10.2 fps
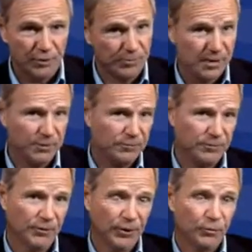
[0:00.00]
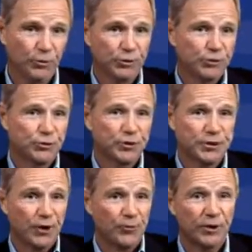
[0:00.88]
or maybe even when the
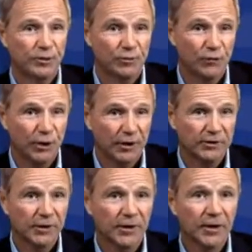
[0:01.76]
jury's out running a verdict,